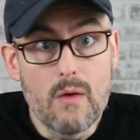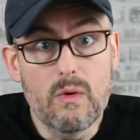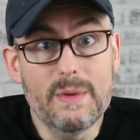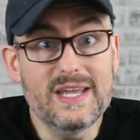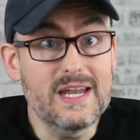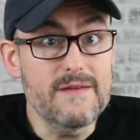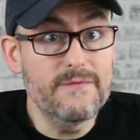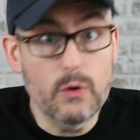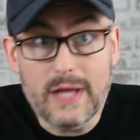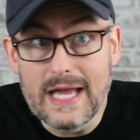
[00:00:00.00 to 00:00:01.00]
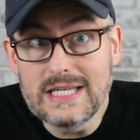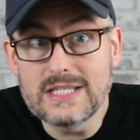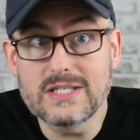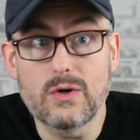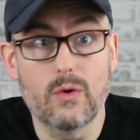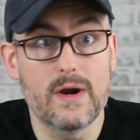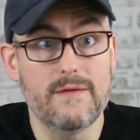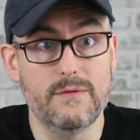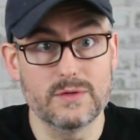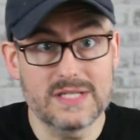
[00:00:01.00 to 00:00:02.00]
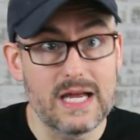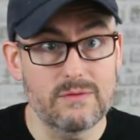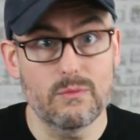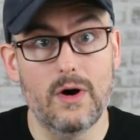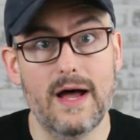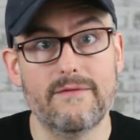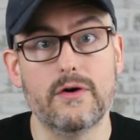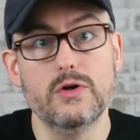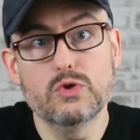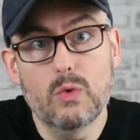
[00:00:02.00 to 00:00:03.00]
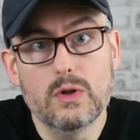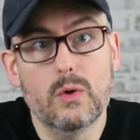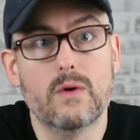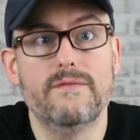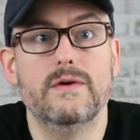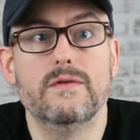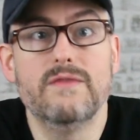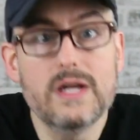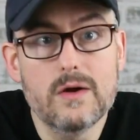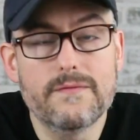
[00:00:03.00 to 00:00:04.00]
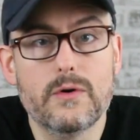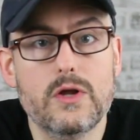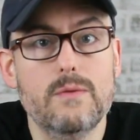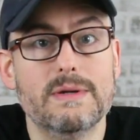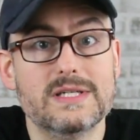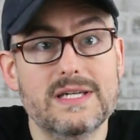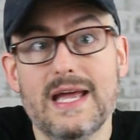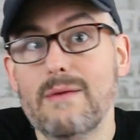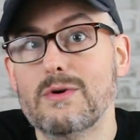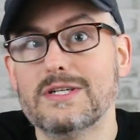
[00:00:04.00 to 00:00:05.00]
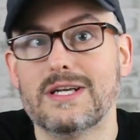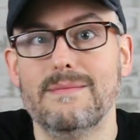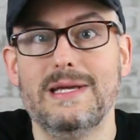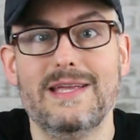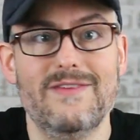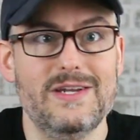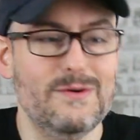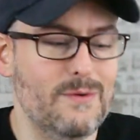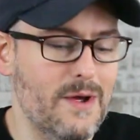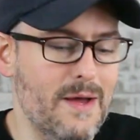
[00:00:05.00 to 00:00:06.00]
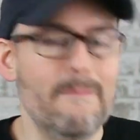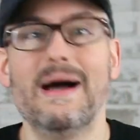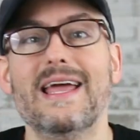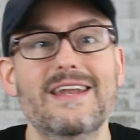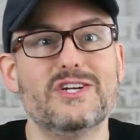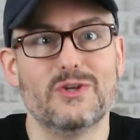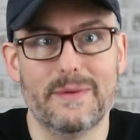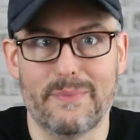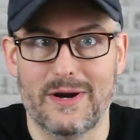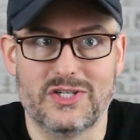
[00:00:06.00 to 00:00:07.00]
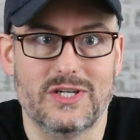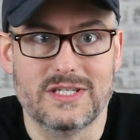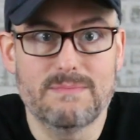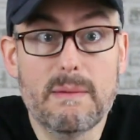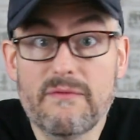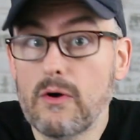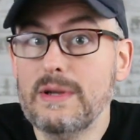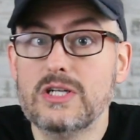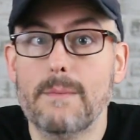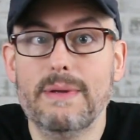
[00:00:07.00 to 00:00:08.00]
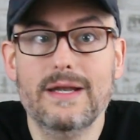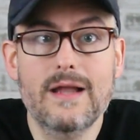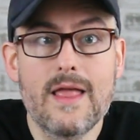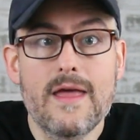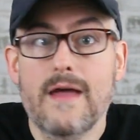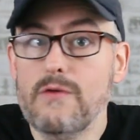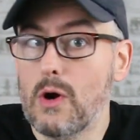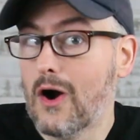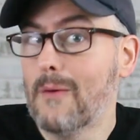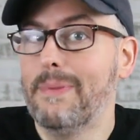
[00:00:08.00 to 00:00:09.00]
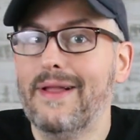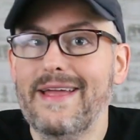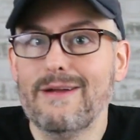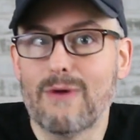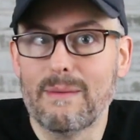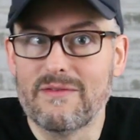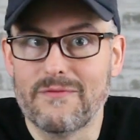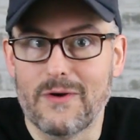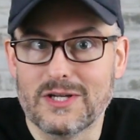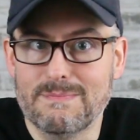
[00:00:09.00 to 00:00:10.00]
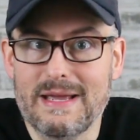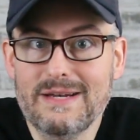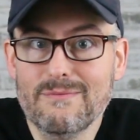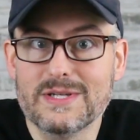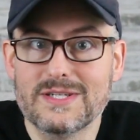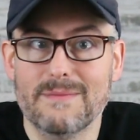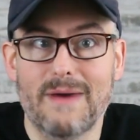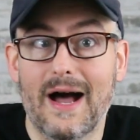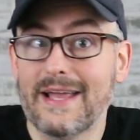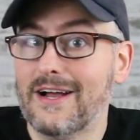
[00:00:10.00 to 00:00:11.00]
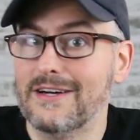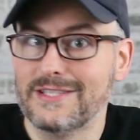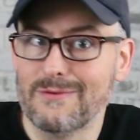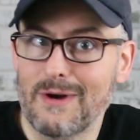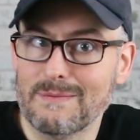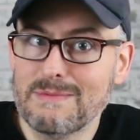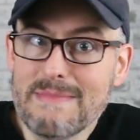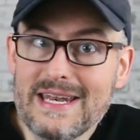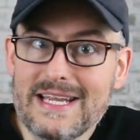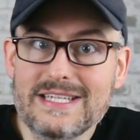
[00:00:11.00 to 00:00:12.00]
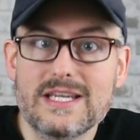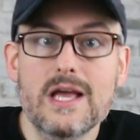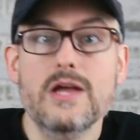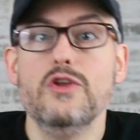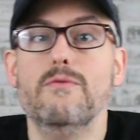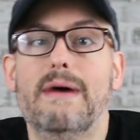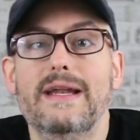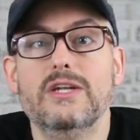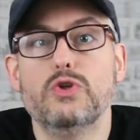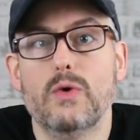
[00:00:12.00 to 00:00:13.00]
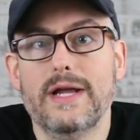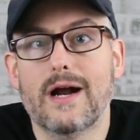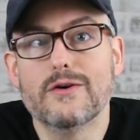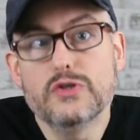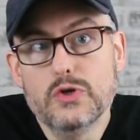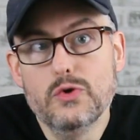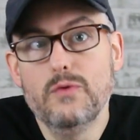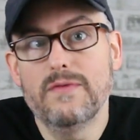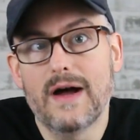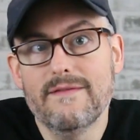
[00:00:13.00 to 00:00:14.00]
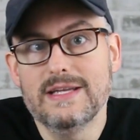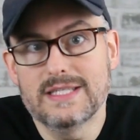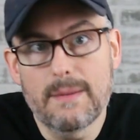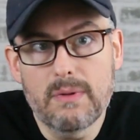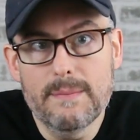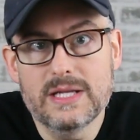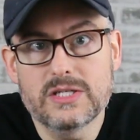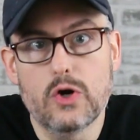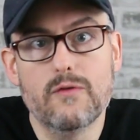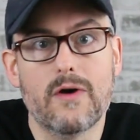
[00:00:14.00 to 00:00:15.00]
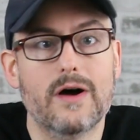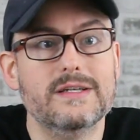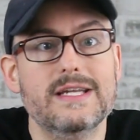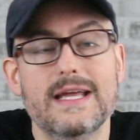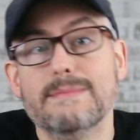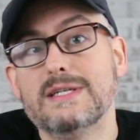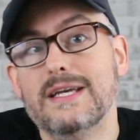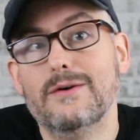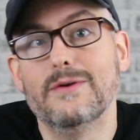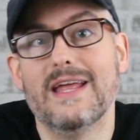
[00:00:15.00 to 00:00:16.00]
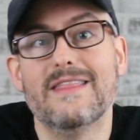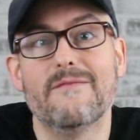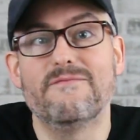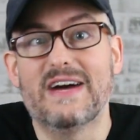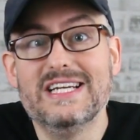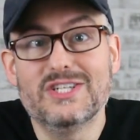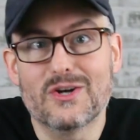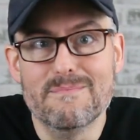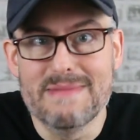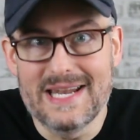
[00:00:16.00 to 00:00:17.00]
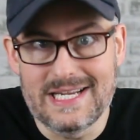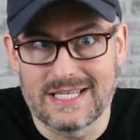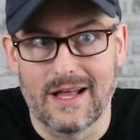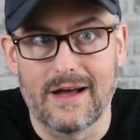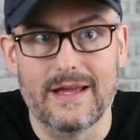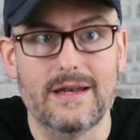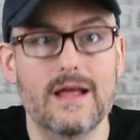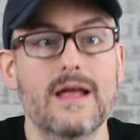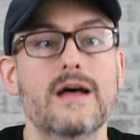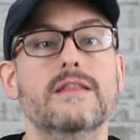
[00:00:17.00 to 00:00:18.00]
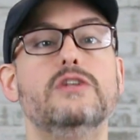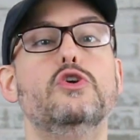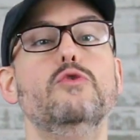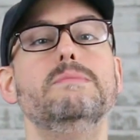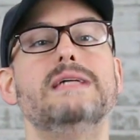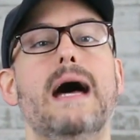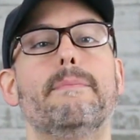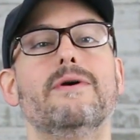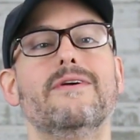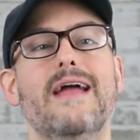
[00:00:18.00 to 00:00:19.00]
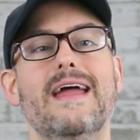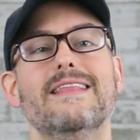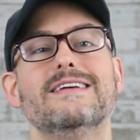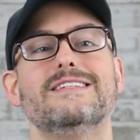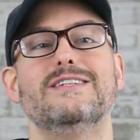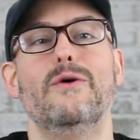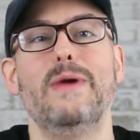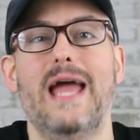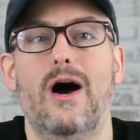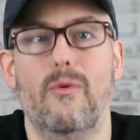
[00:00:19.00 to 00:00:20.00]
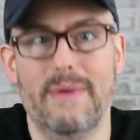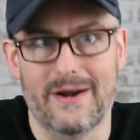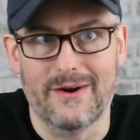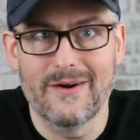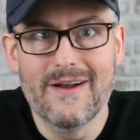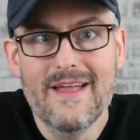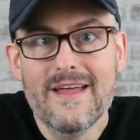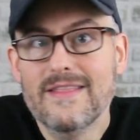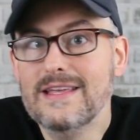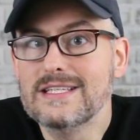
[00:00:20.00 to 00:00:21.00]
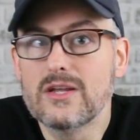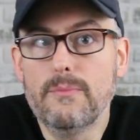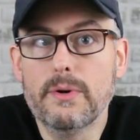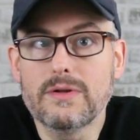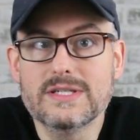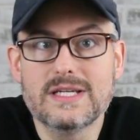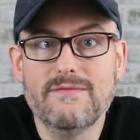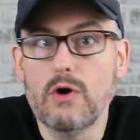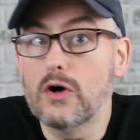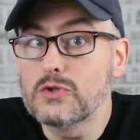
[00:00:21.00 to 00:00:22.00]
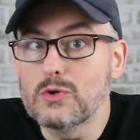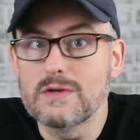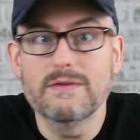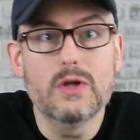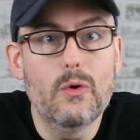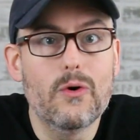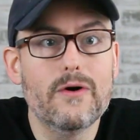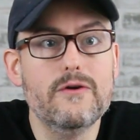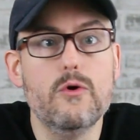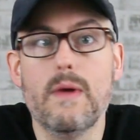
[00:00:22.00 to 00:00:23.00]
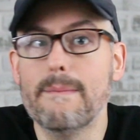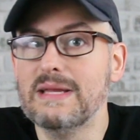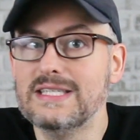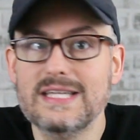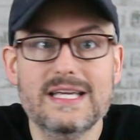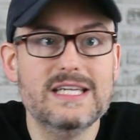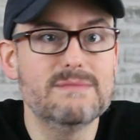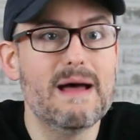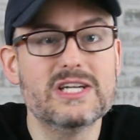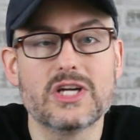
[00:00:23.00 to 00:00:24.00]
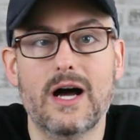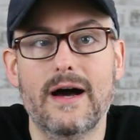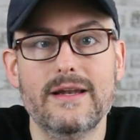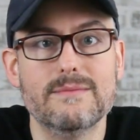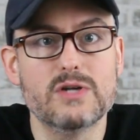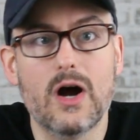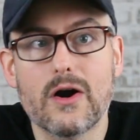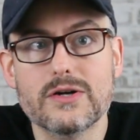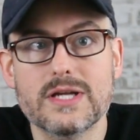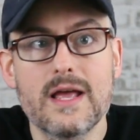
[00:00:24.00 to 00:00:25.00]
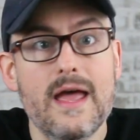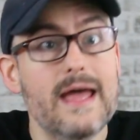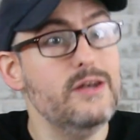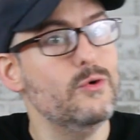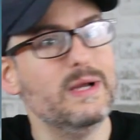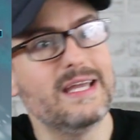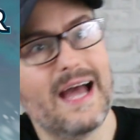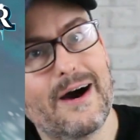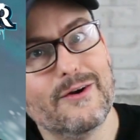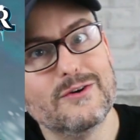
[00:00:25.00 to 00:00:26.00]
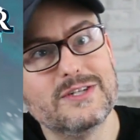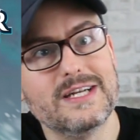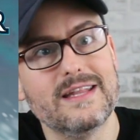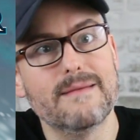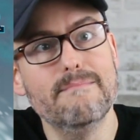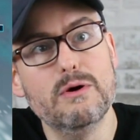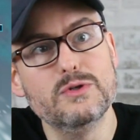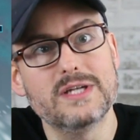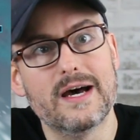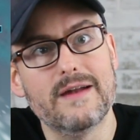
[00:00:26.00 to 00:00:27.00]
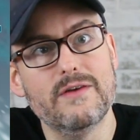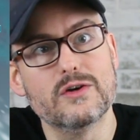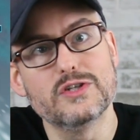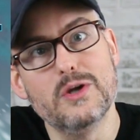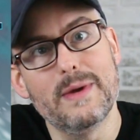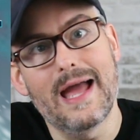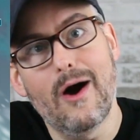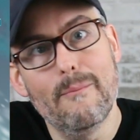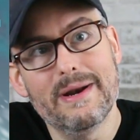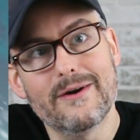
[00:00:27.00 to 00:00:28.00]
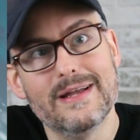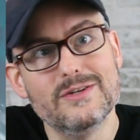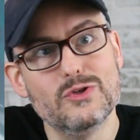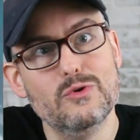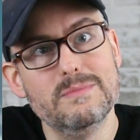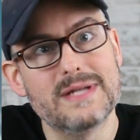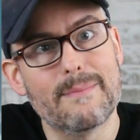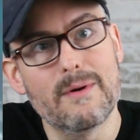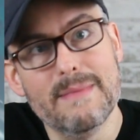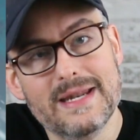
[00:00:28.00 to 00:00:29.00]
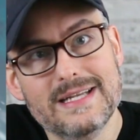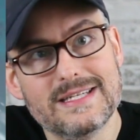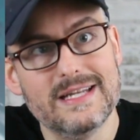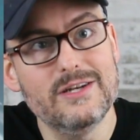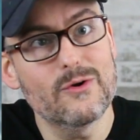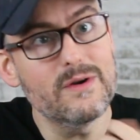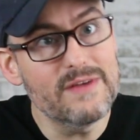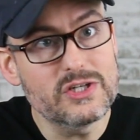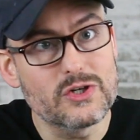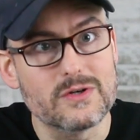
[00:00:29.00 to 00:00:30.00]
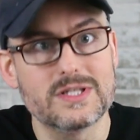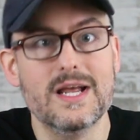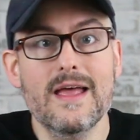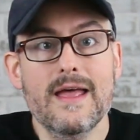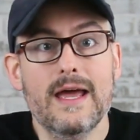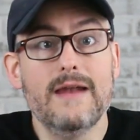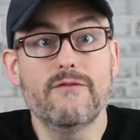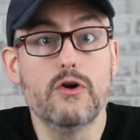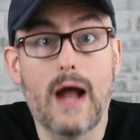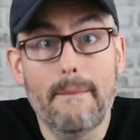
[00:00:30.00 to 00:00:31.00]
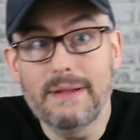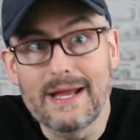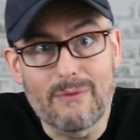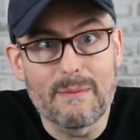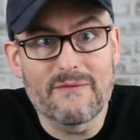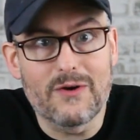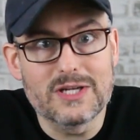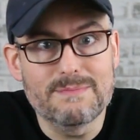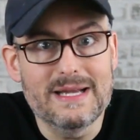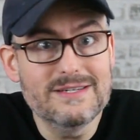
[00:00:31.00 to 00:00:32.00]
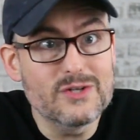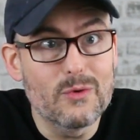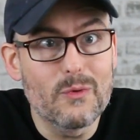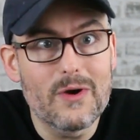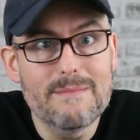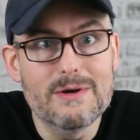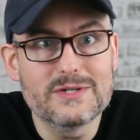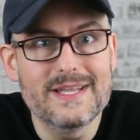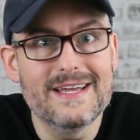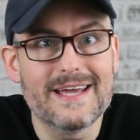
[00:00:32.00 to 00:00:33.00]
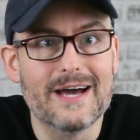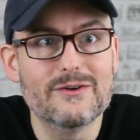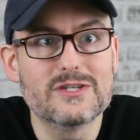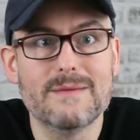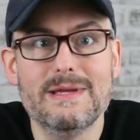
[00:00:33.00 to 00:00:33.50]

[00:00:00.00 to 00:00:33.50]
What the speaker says: When we get a full case or a full set, we'll have our usual lore-filled video for you, but today we're just going to be giving you my initial impressions. But before we jump in, if you are playing Rime of the Frostmaiden with some Icons of the Realms minis, you might enjoy our two 5e supplements over on DM's Guild in the Fight Your Minis line, the Tomb Tapper and the Snowy Owlbear. These little booklets give you all sorts of lore, new NPCs, magic items, art, and new encounters to get the most out of your Snowy Owlbear and Tomb Tapper minis in your adventures. And if you're not playing Rime of the Frostmaiden, don't worry, most of the encounters can be